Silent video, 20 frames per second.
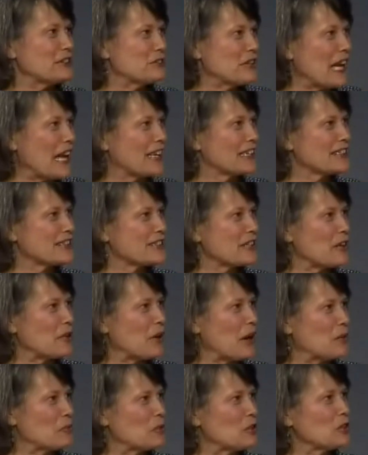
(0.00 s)
and so
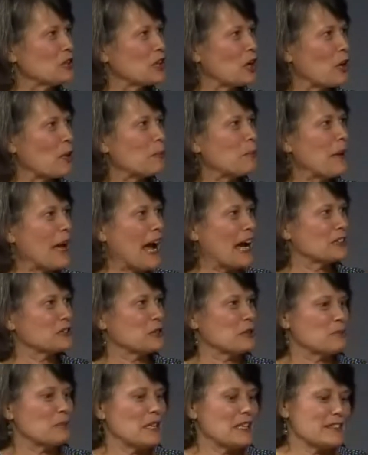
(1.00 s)
I will go back
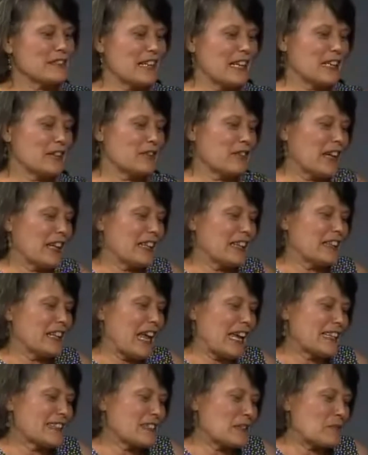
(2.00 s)
to a piece. Like if I
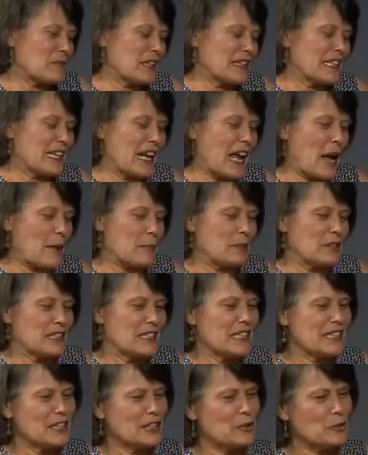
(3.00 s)
like something that happened
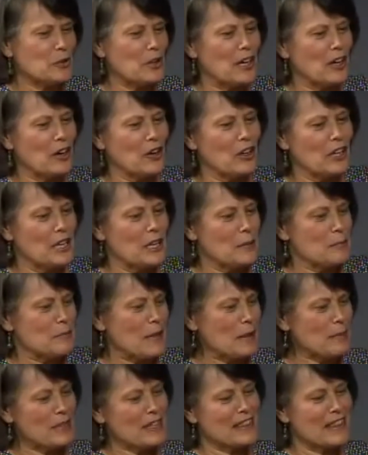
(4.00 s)
here, well,
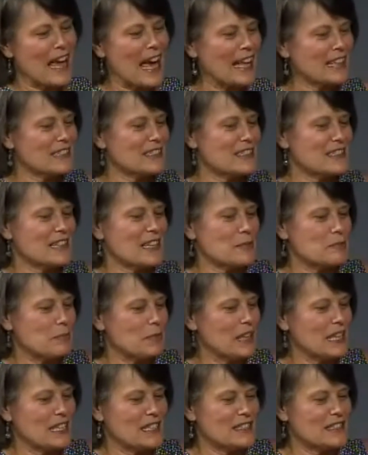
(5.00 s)
maybe that's the
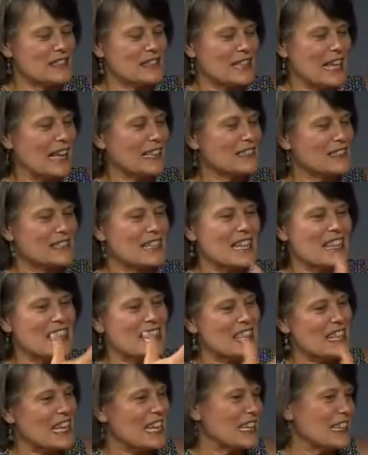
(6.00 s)
piece, that's the
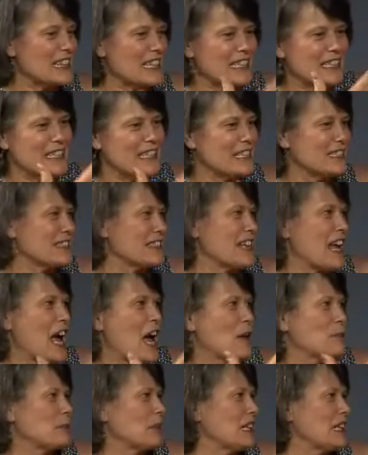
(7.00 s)
thing that needs to
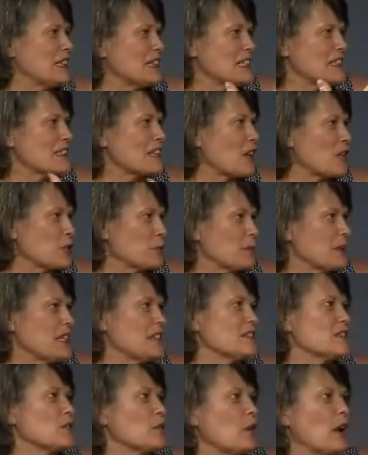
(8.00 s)
happen in this other
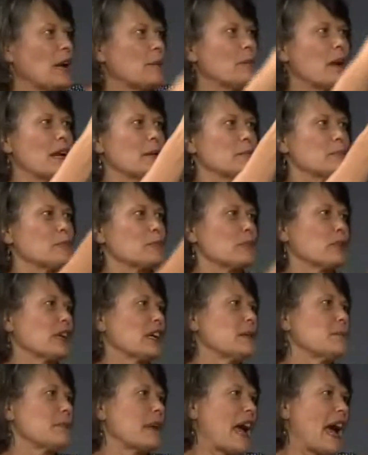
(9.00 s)
piece. So I might
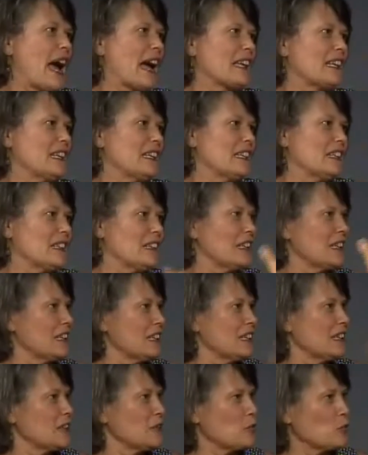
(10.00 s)
bring it back and
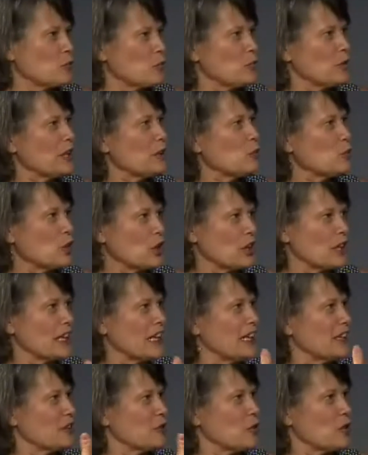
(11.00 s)
rework
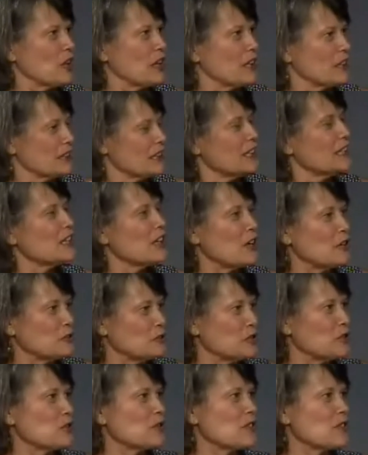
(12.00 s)
it or, do something.